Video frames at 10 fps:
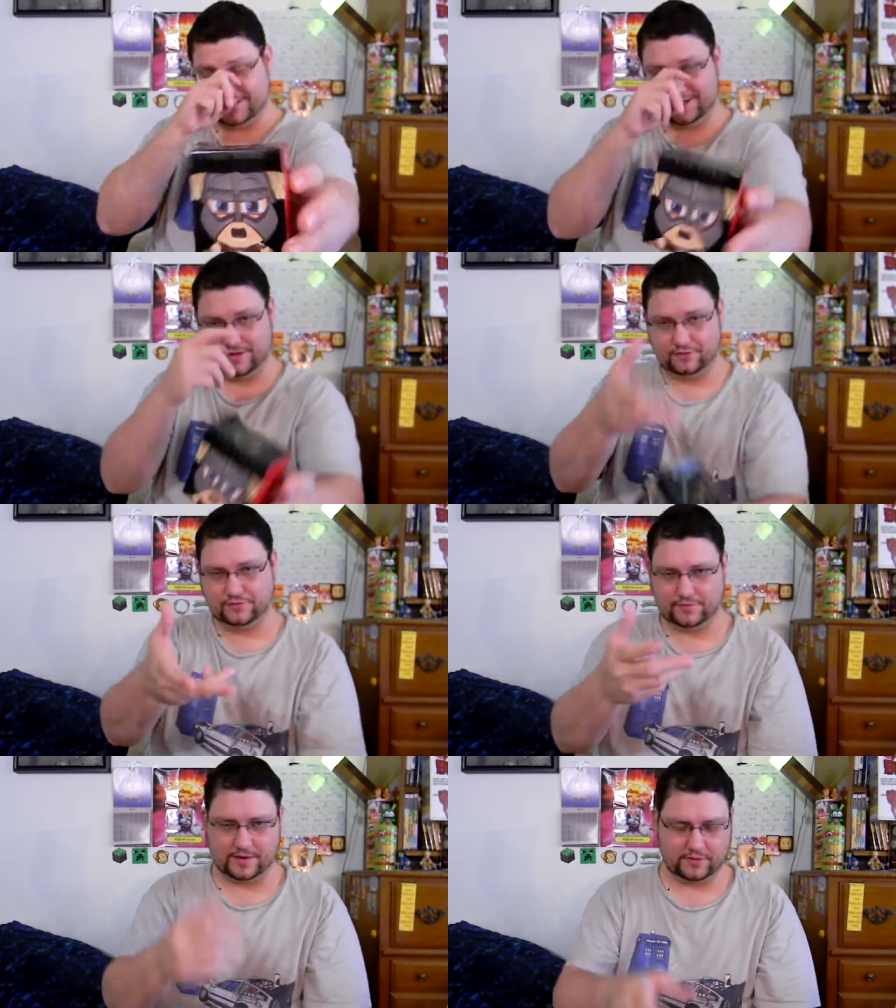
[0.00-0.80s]
in El
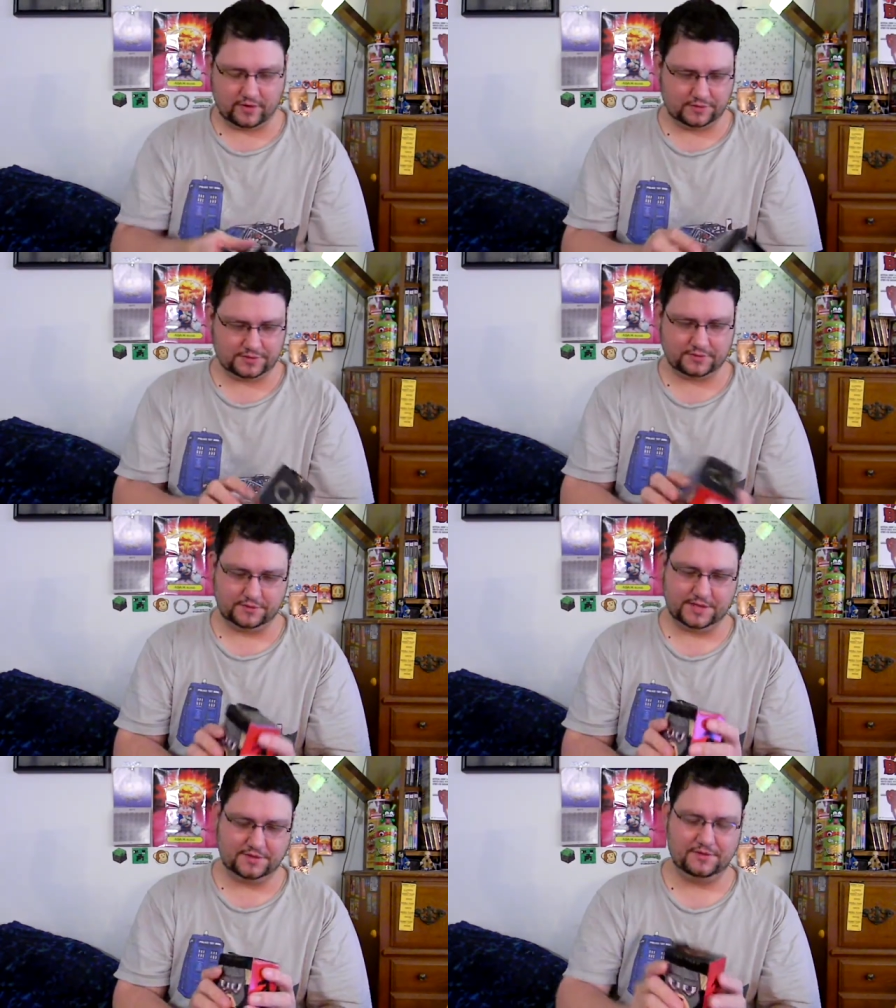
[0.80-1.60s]
regular Elder
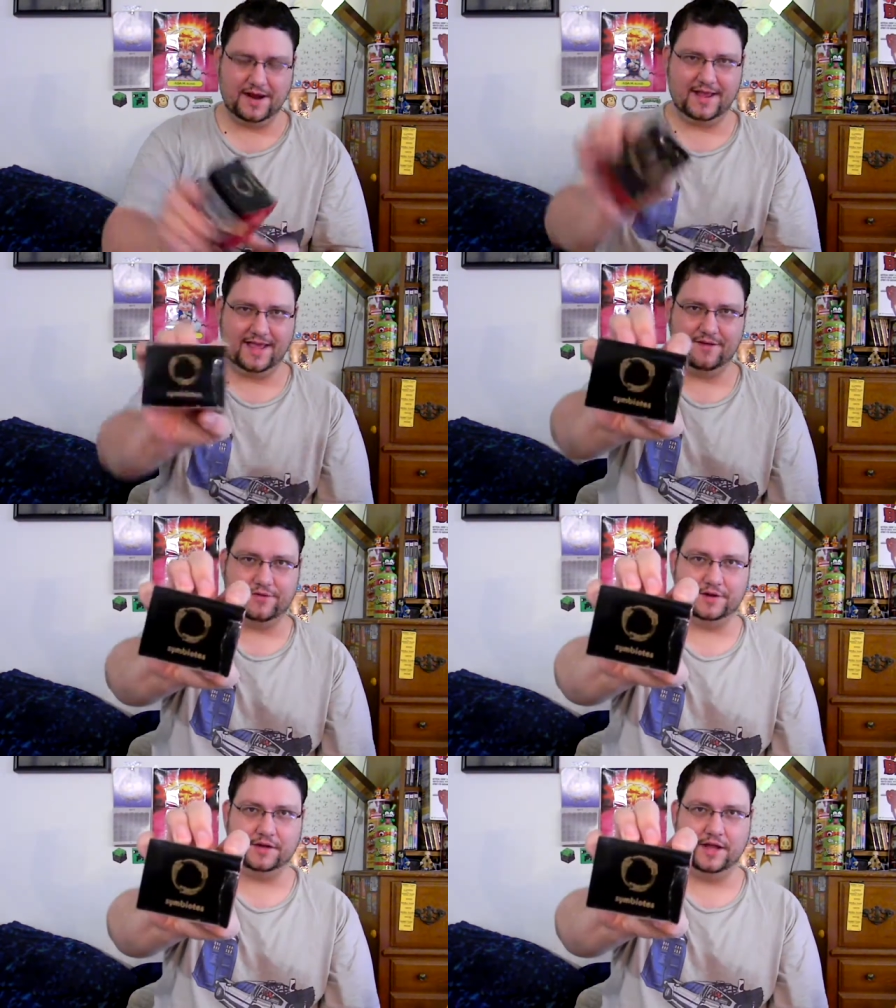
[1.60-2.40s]
Scrolls. I do not have
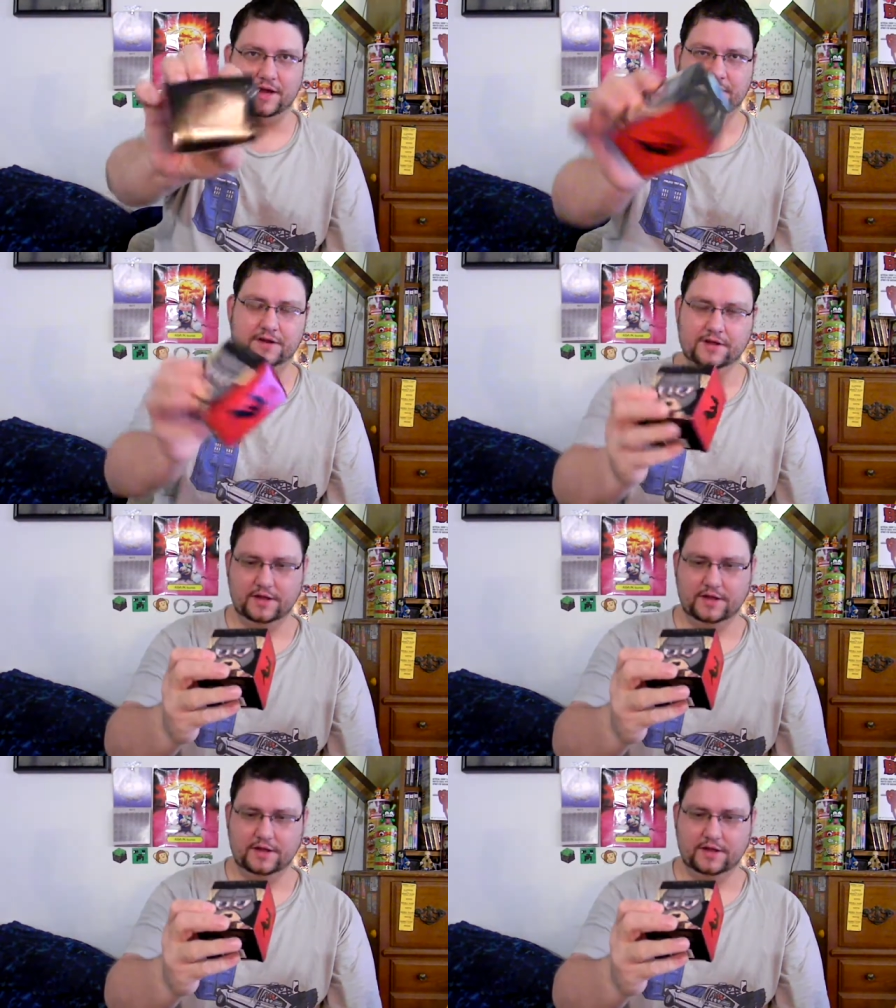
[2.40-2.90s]
online.